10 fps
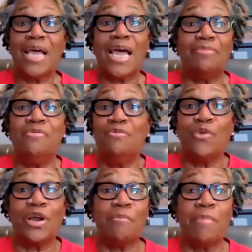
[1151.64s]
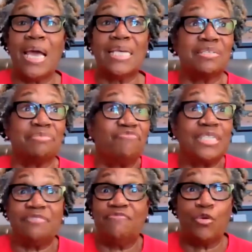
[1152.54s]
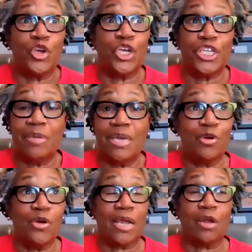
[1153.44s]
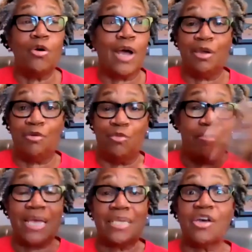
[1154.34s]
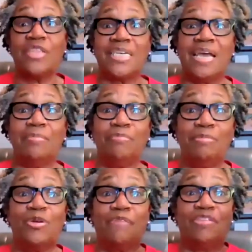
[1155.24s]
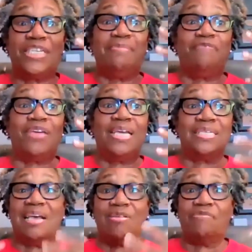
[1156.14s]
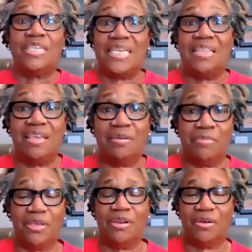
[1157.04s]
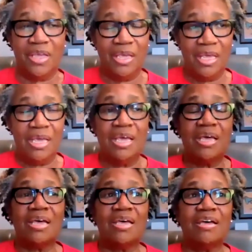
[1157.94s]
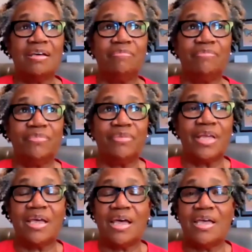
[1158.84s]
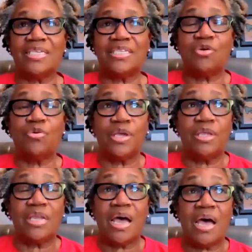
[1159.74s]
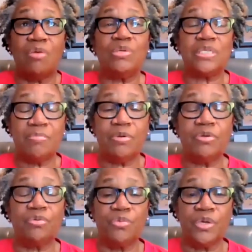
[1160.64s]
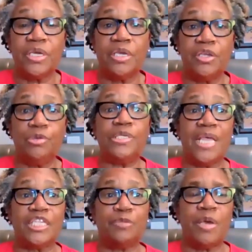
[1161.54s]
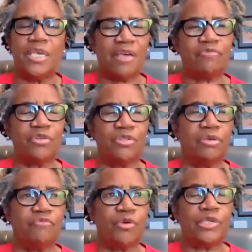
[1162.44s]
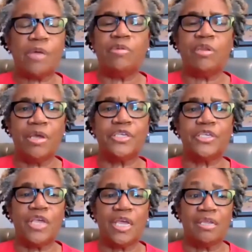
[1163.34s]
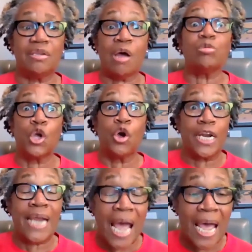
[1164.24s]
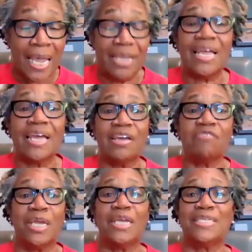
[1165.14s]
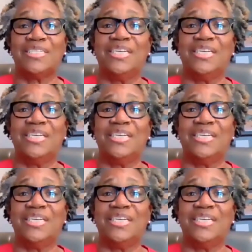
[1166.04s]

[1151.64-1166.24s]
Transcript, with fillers: I'm wearing a mask so good to me. I'm going like, oh, I could wear a mask all the time. People don't have to see my face and I don't have to see them, you know. Um, uh, so it, I was able to really use that space after the first couple of months of thinking I was going to die, like everybody else